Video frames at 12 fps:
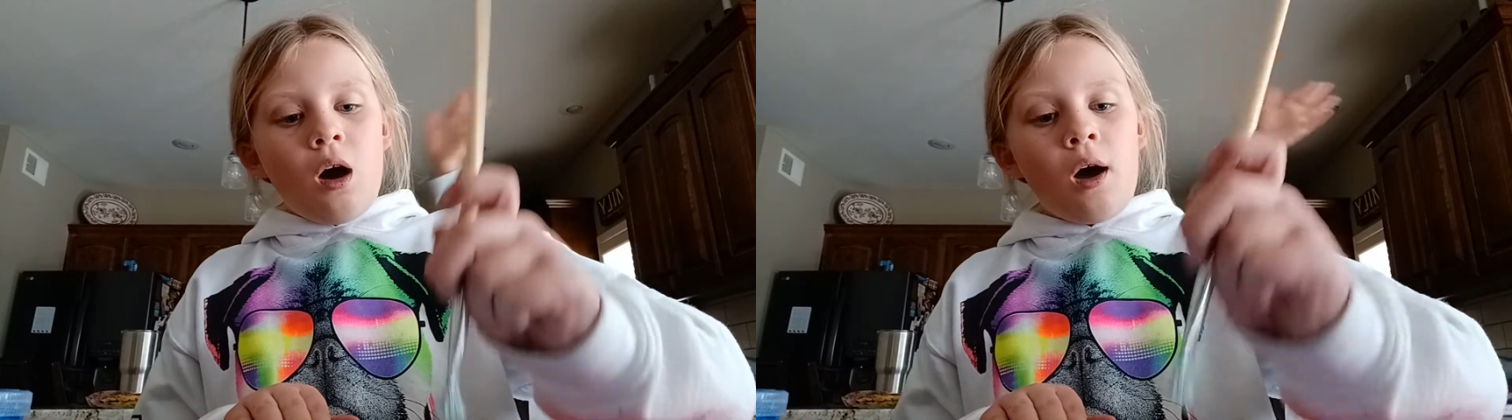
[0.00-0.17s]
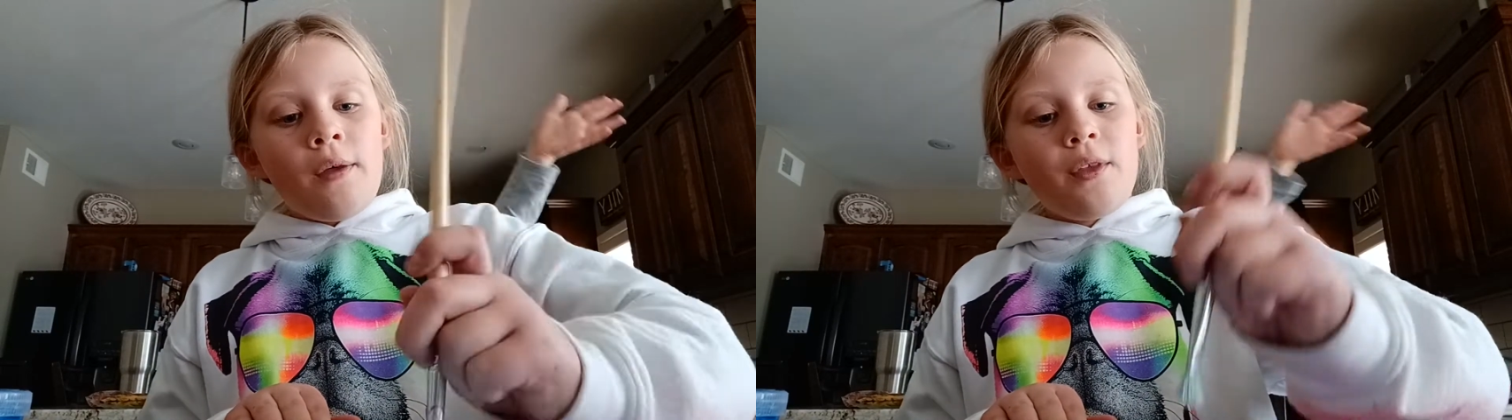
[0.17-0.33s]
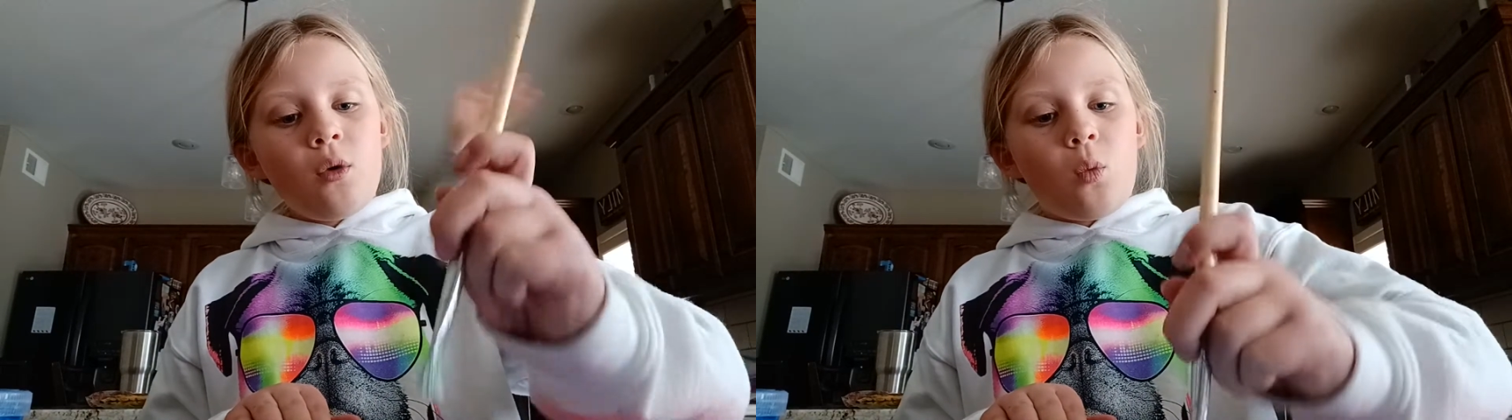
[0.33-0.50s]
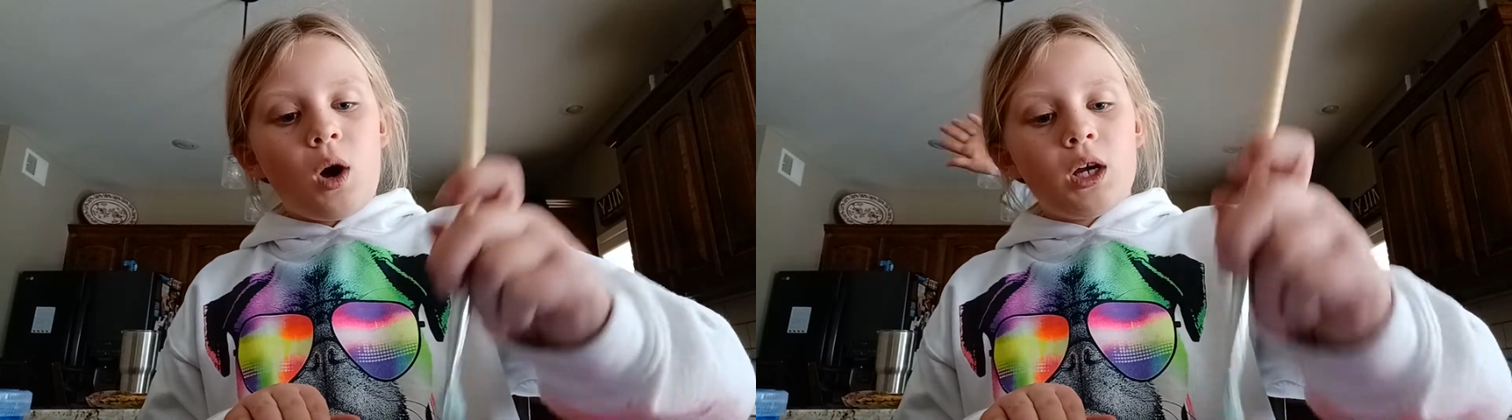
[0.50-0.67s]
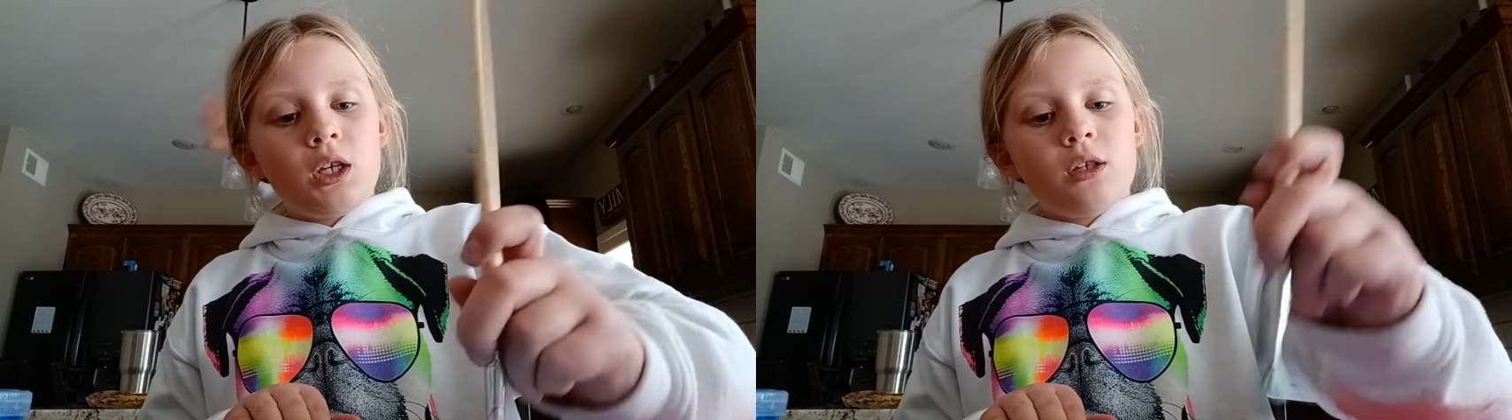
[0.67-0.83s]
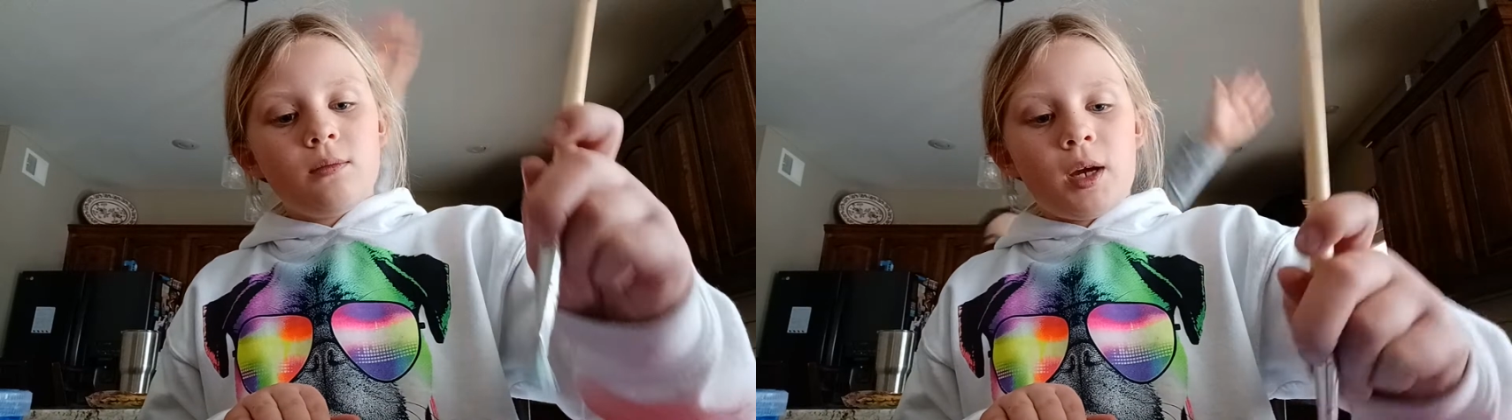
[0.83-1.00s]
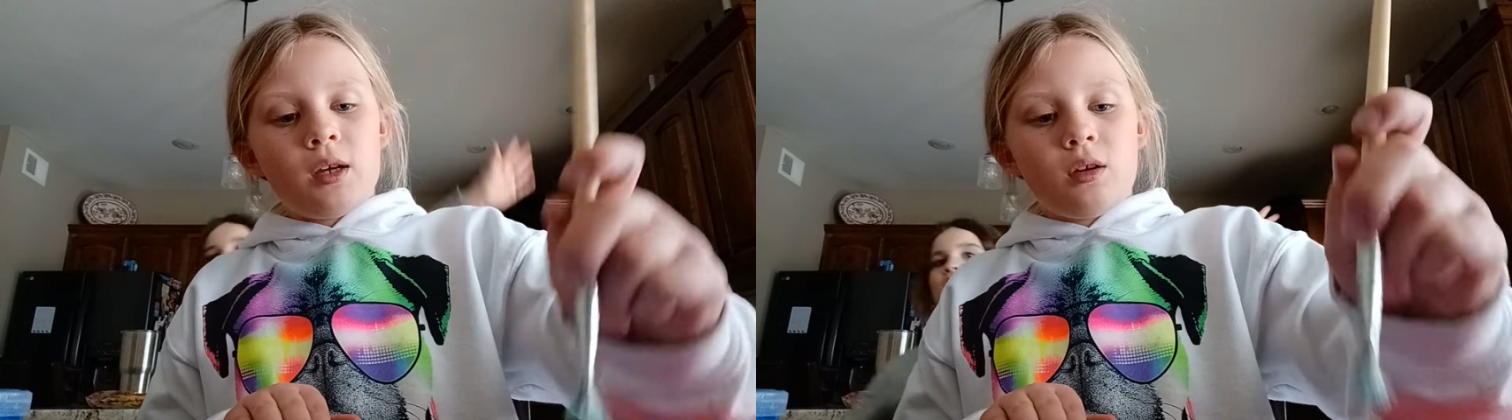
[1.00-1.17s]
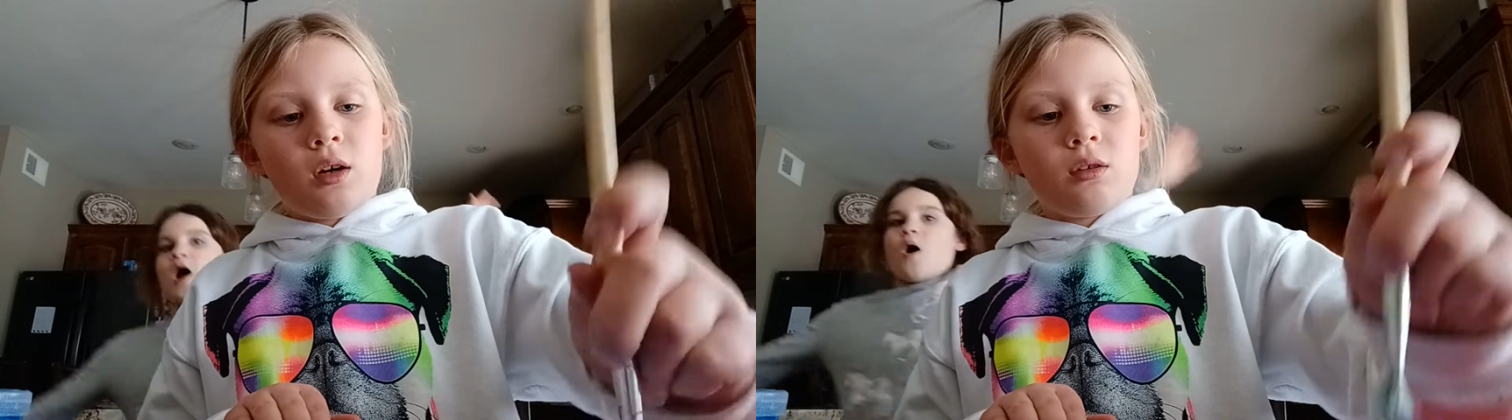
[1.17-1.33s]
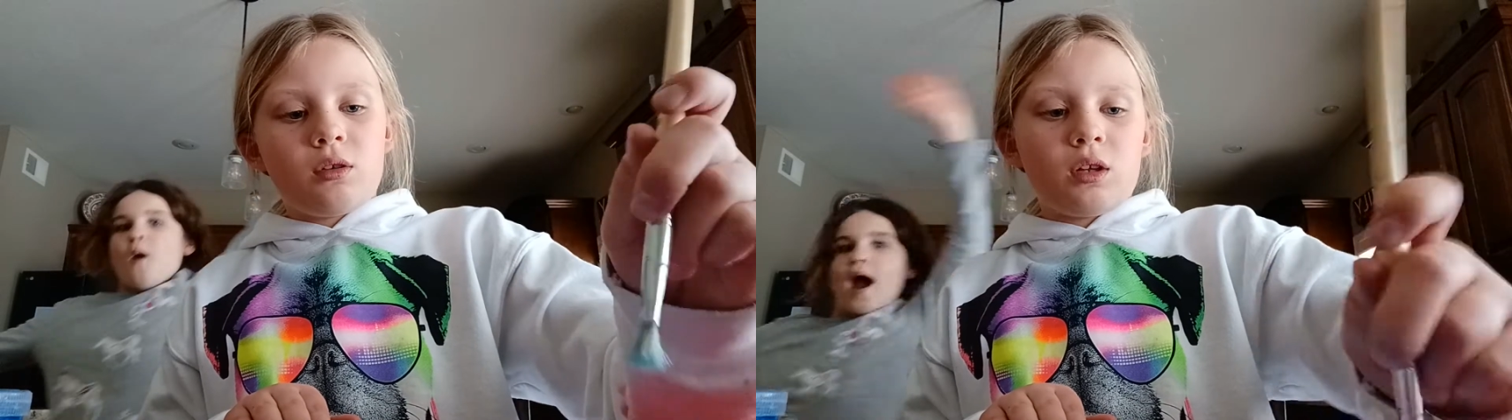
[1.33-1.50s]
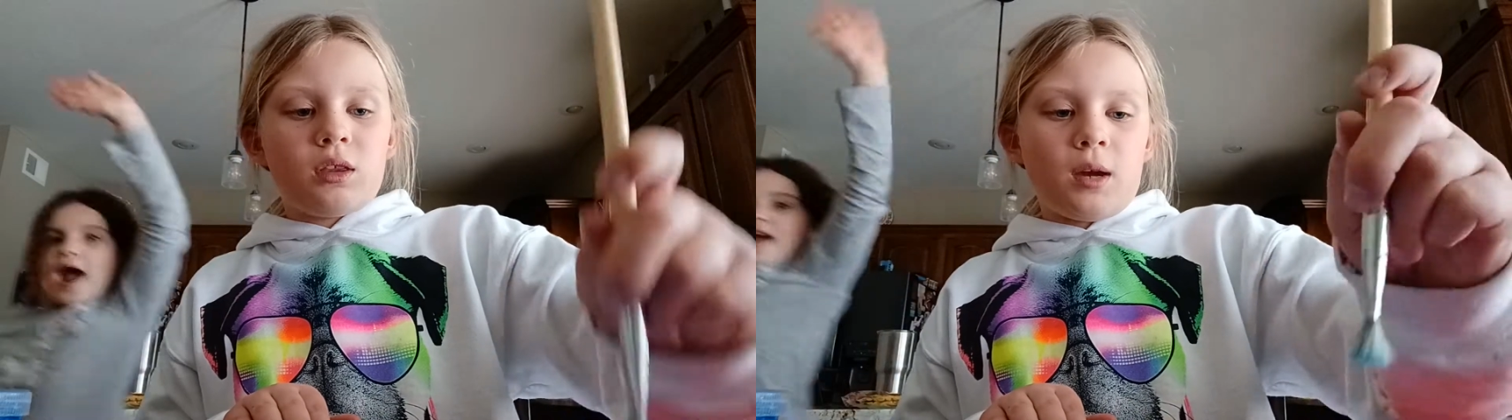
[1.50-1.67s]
On the white, you might not get